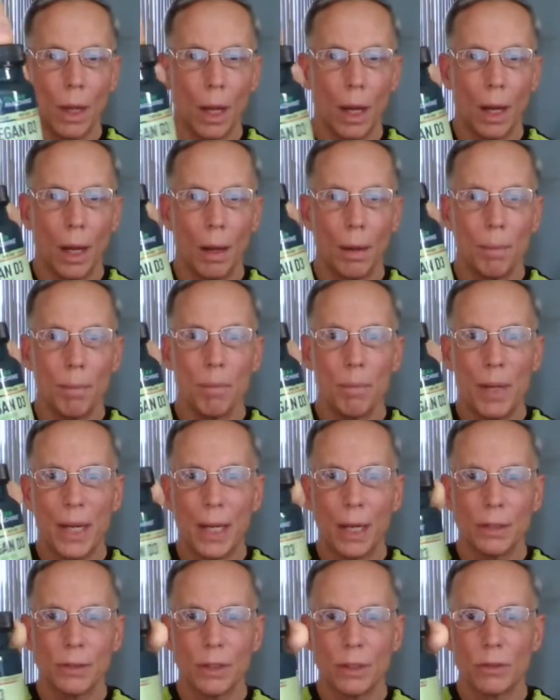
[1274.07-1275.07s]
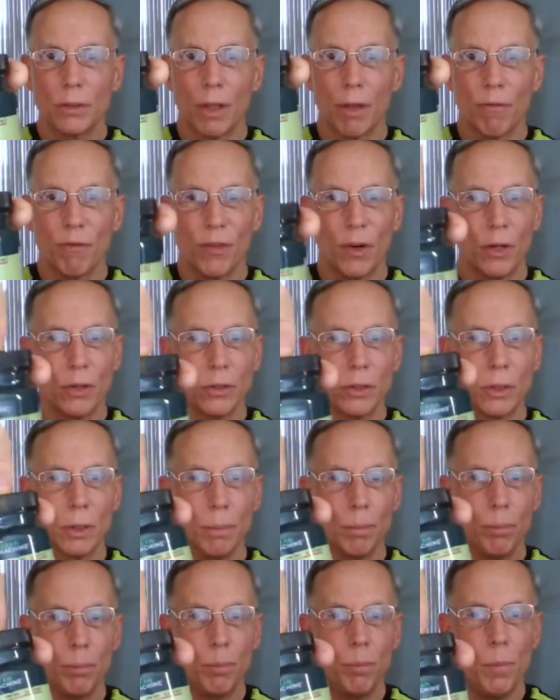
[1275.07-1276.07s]
Um, because it's the
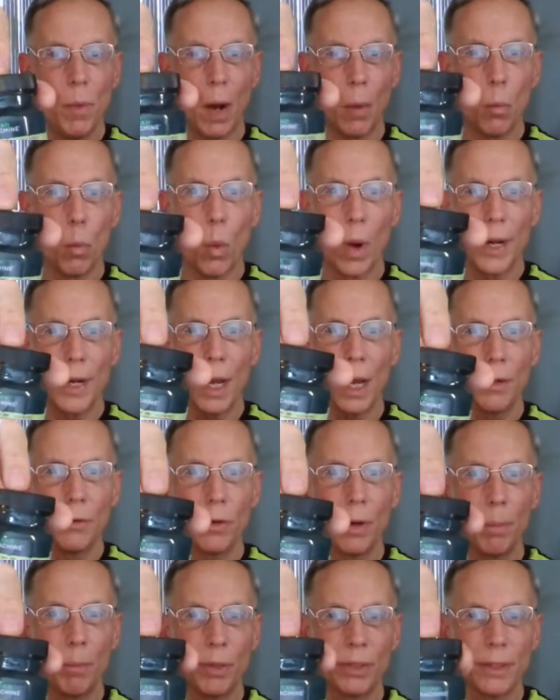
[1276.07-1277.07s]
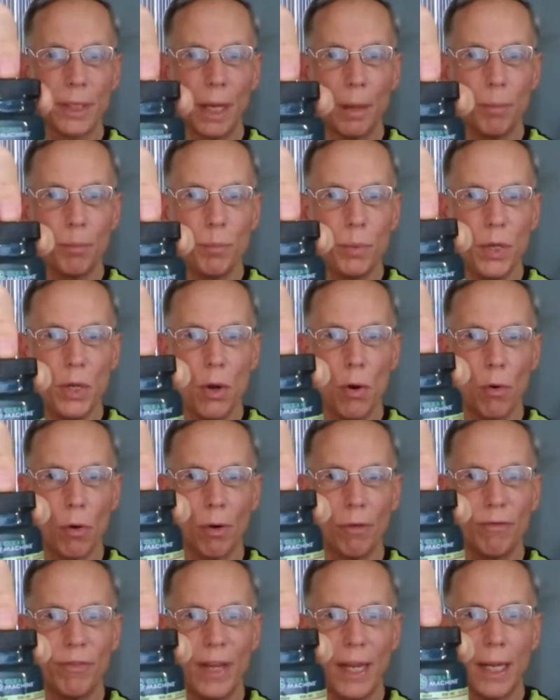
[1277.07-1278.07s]
first one hundred percent
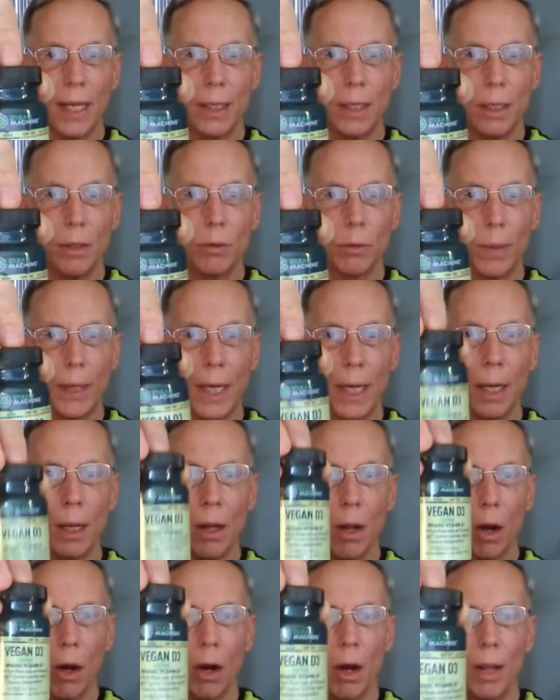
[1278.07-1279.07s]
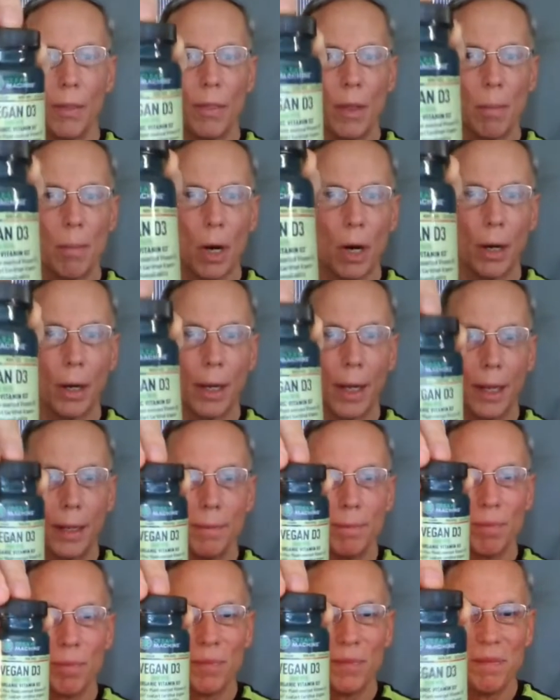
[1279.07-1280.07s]
pure vegan D three on the
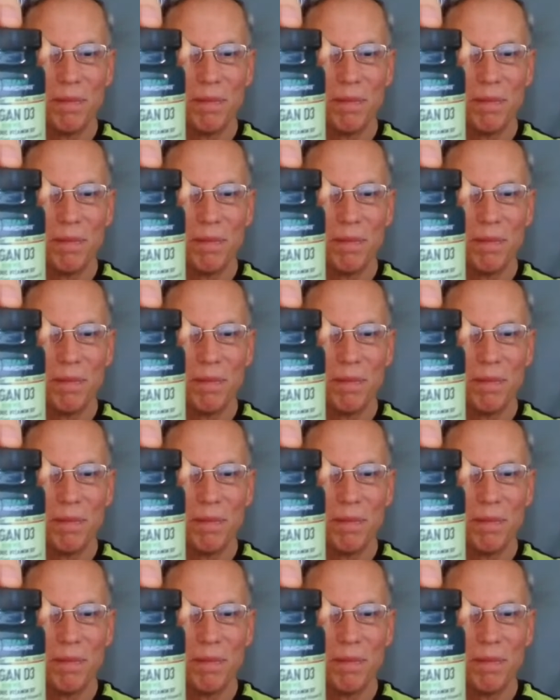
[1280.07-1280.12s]
market